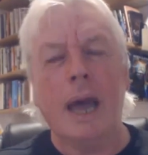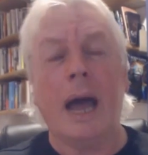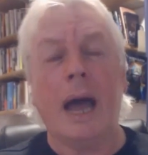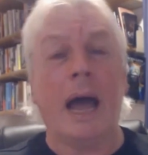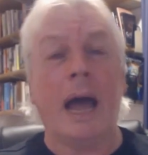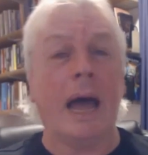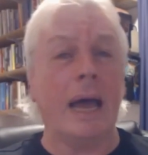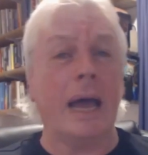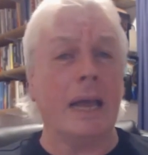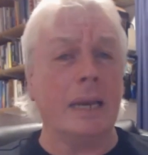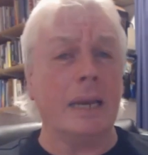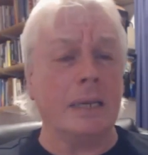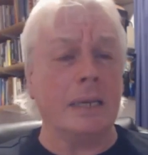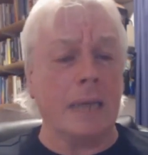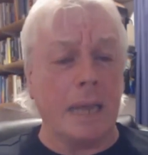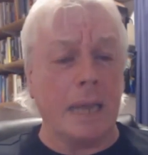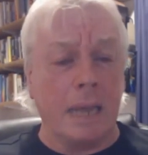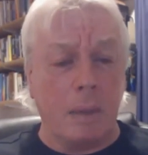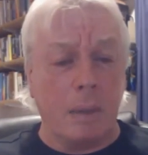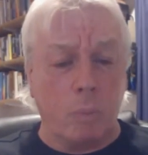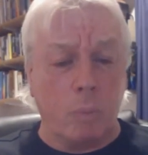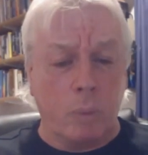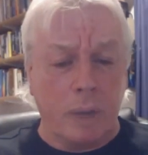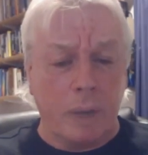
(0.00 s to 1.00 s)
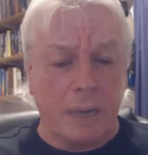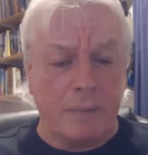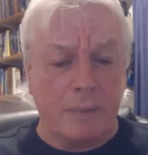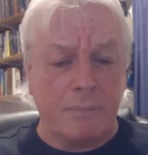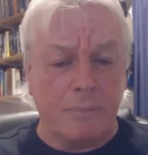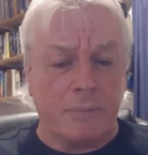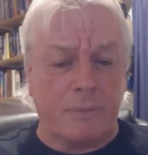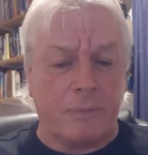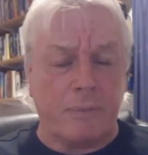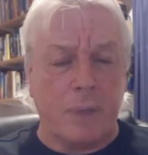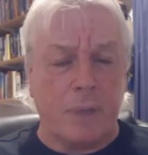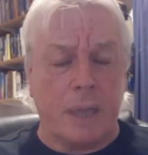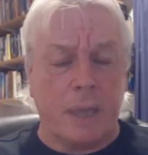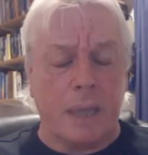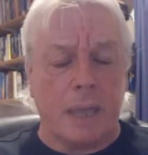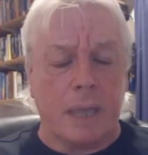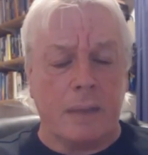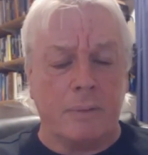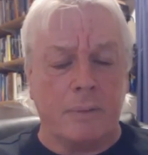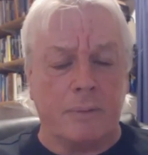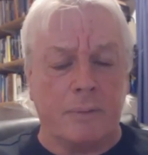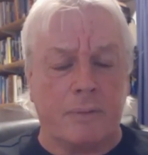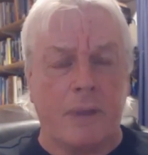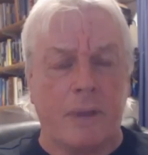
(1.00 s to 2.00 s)
And it will
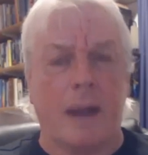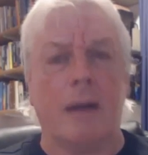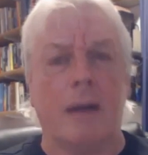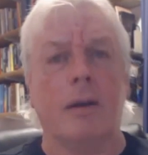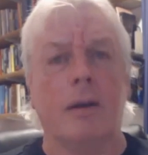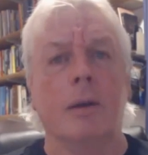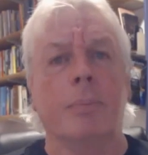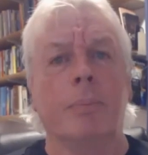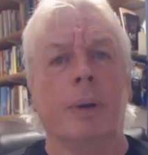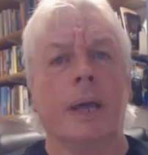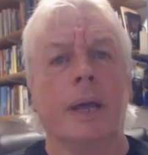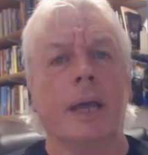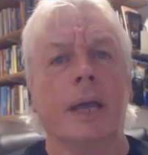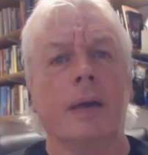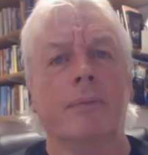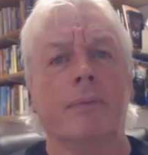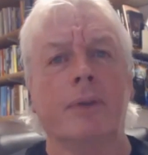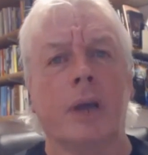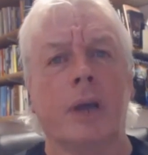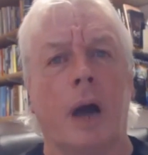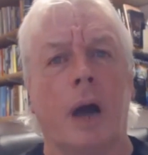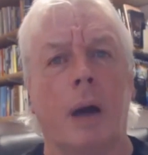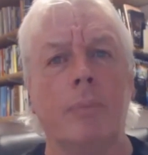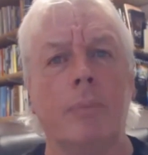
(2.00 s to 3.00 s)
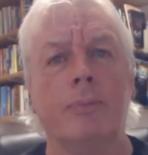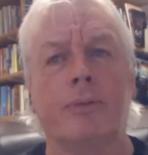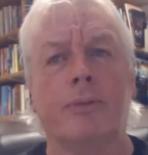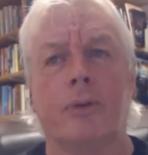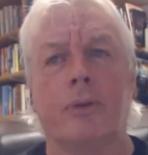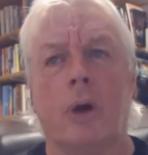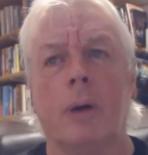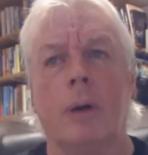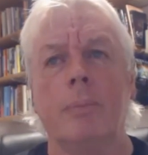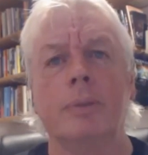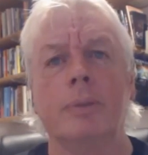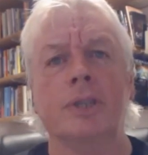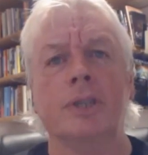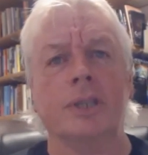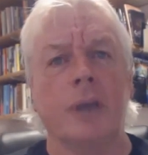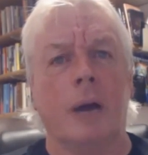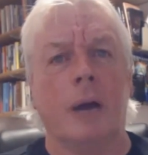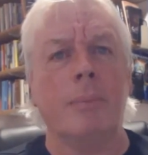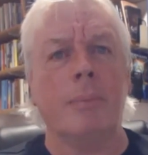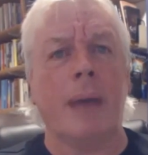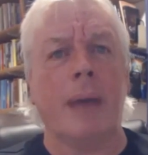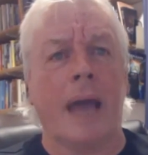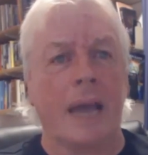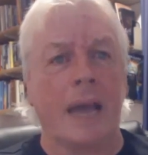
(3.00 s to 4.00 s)
invariably have come from
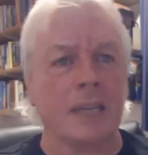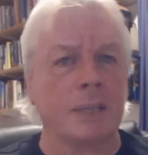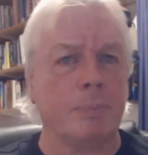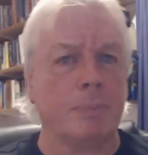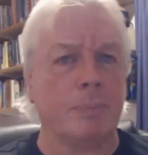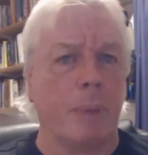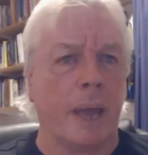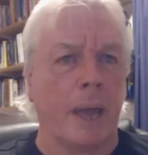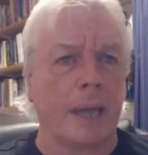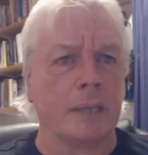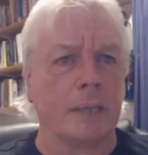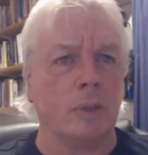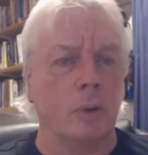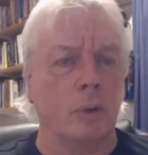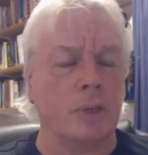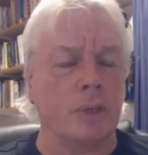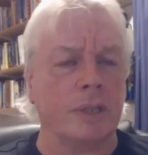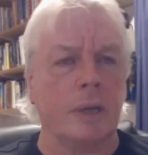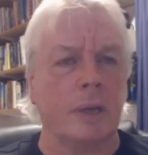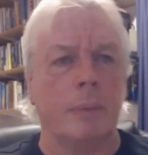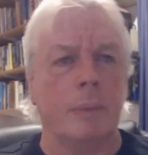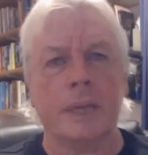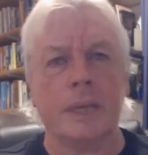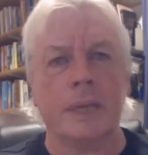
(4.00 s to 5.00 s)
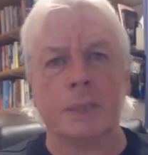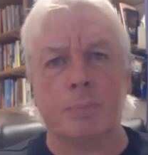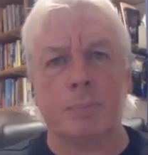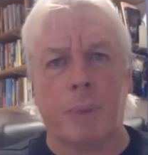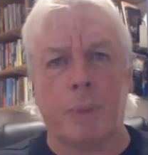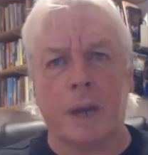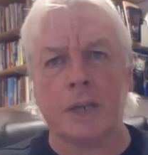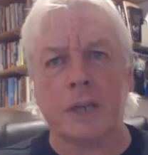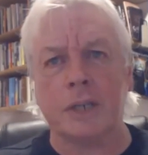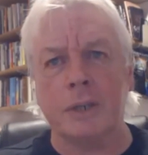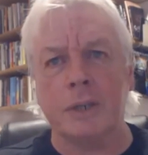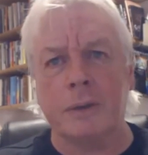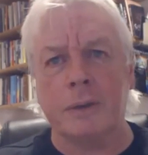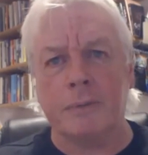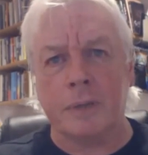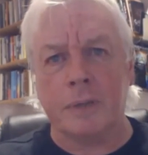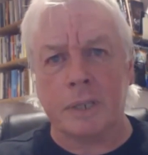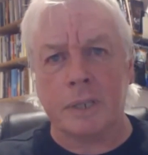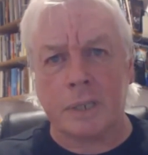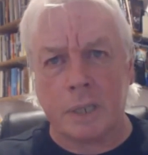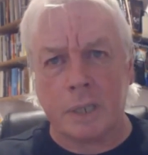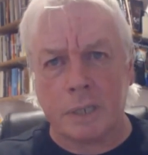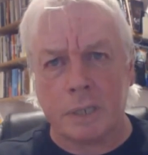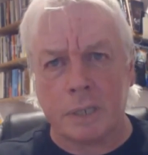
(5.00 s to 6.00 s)
some aspect or some expression of the
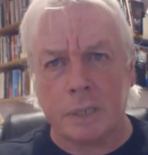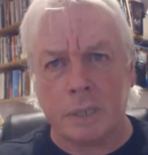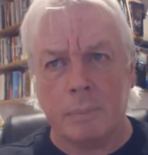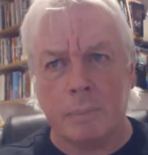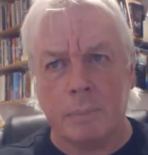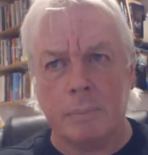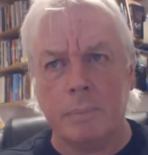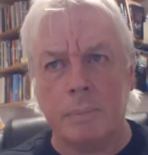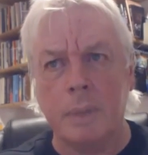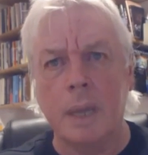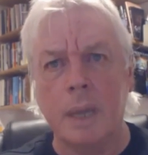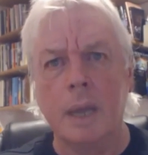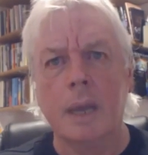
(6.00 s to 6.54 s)
system.